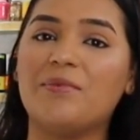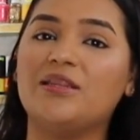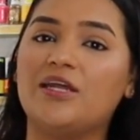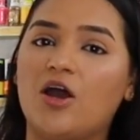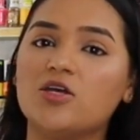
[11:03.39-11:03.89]

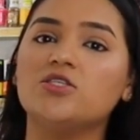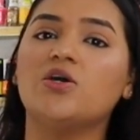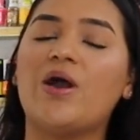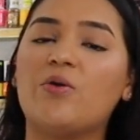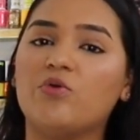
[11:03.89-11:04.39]
And then also
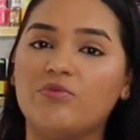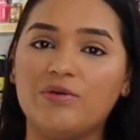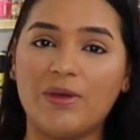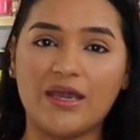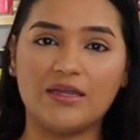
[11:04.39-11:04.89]
I will
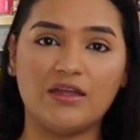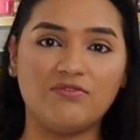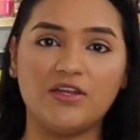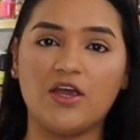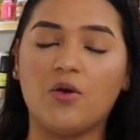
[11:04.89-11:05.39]
be making a
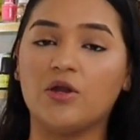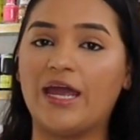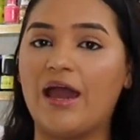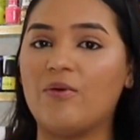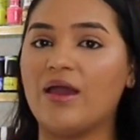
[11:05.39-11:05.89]
video on
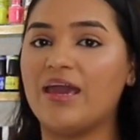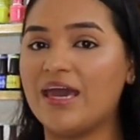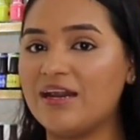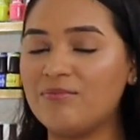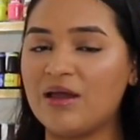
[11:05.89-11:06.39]
how I
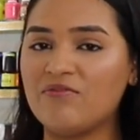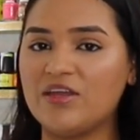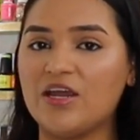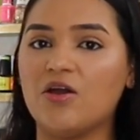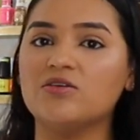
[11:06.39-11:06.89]
edit my
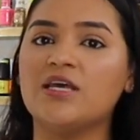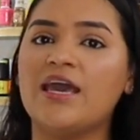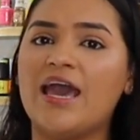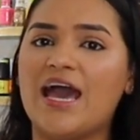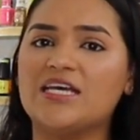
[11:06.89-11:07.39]
videos
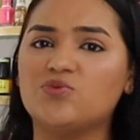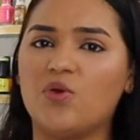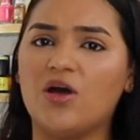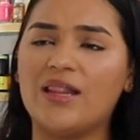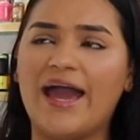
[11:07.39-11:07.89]
as
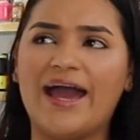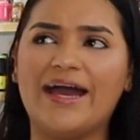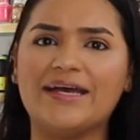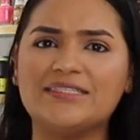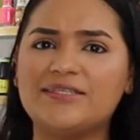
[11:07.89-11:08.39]
well
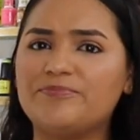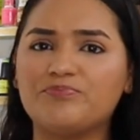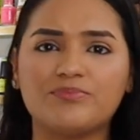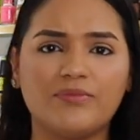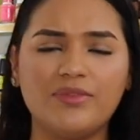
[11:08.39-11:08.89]
as
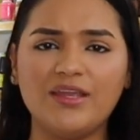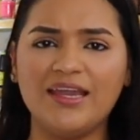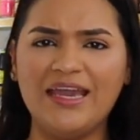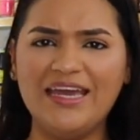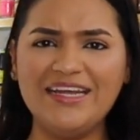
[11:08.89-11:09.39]

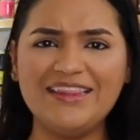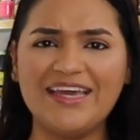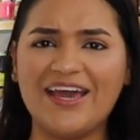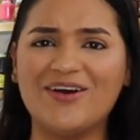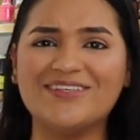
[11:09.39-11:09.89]

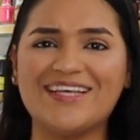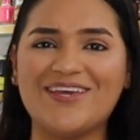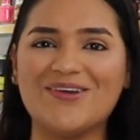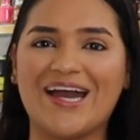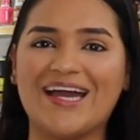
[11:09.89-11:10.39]
anything else
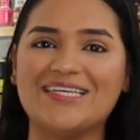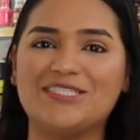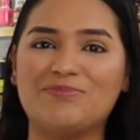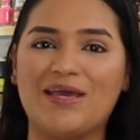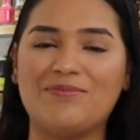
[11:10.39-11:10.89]
that you
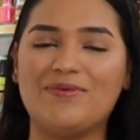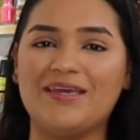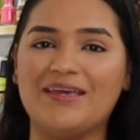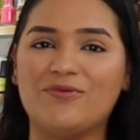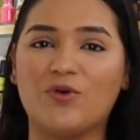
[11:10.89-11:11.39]
guys may
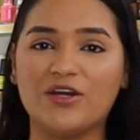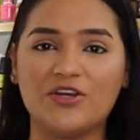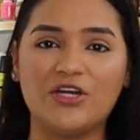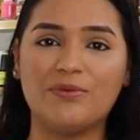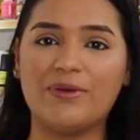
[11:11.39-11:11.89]
be
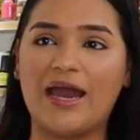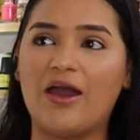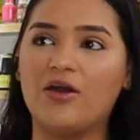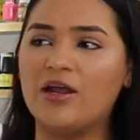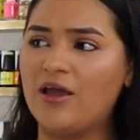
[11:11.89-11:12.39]
wondering
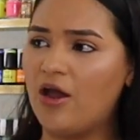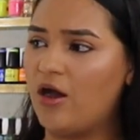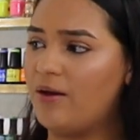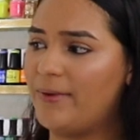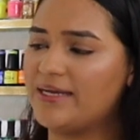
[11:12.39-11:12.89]
about
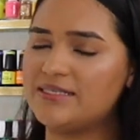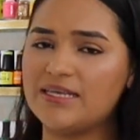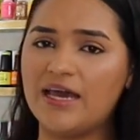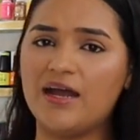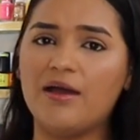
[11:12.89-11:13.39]
on my
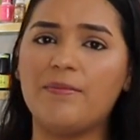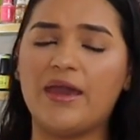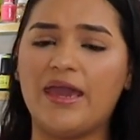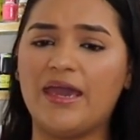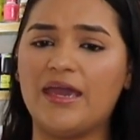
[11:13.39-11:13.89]
setup
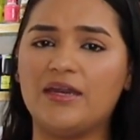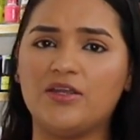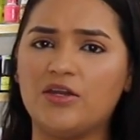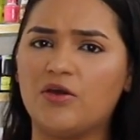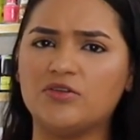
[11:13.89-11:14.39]

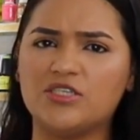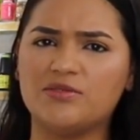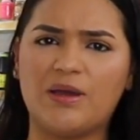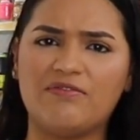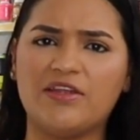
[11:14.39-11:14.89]
and you know
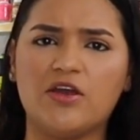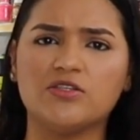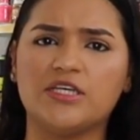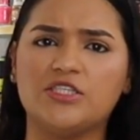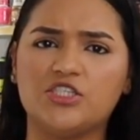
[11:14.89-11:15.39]
just my
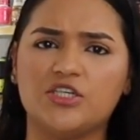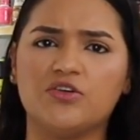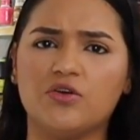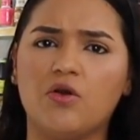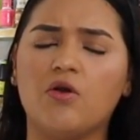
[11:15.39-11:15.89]
videos in
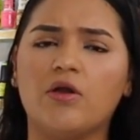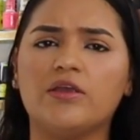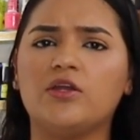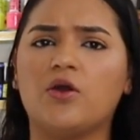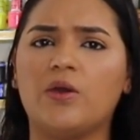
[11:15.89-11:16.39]
general
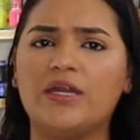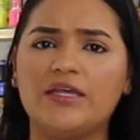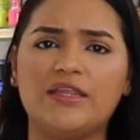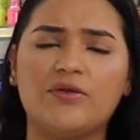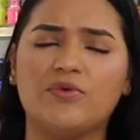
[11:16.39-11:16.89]
you know
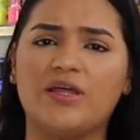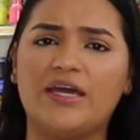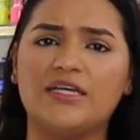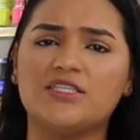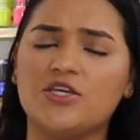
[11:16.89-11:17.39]
anything
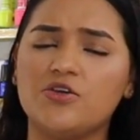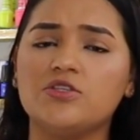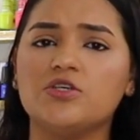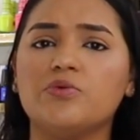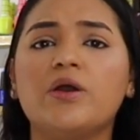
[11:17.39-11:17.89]
related to
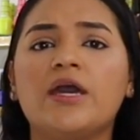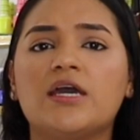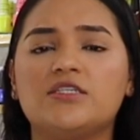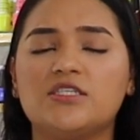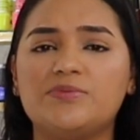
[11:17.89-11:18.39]
youtube
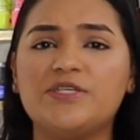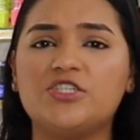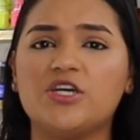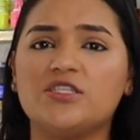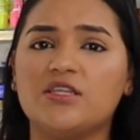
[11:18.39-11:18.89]
just be
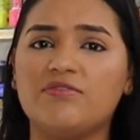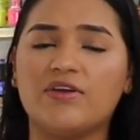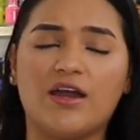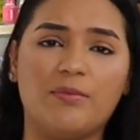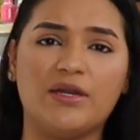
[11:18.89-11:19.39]
sure to leave
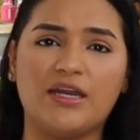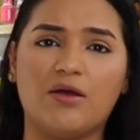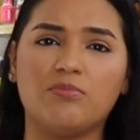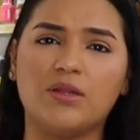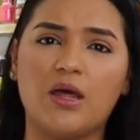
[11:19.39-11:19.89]
a comment
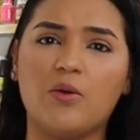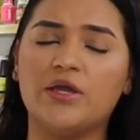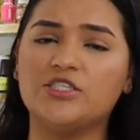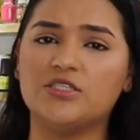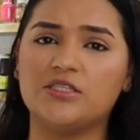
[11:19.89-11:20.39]
down below
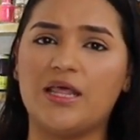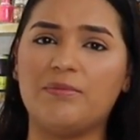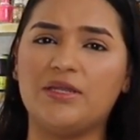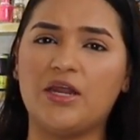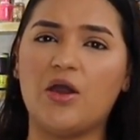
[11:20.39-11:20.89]
and just
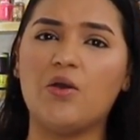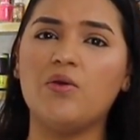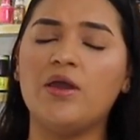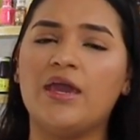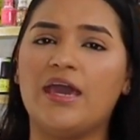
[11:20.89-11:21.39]
let me
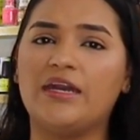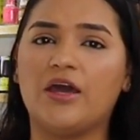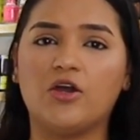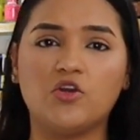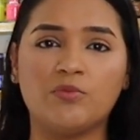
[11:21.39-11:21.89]
know and
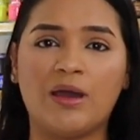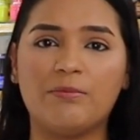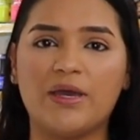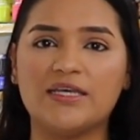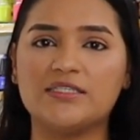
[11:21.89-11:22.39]
i'll do
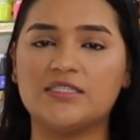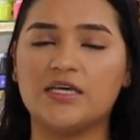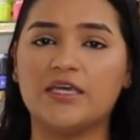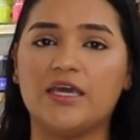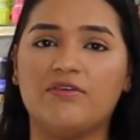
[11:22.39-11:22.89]
my best
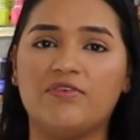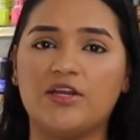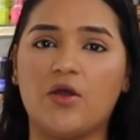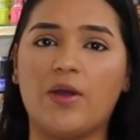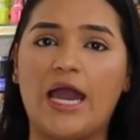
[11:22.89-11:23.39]
to get a
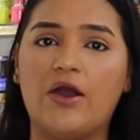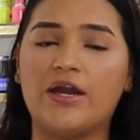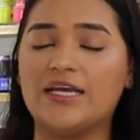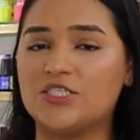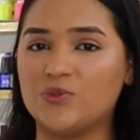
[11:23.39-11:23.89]
video
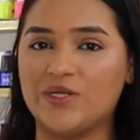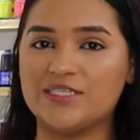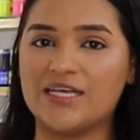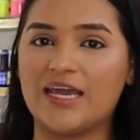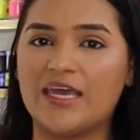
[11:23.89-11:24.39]
out as soon
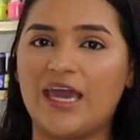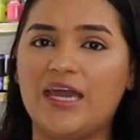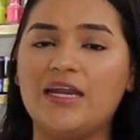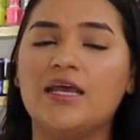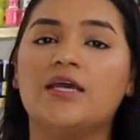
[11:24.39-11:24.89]
as i can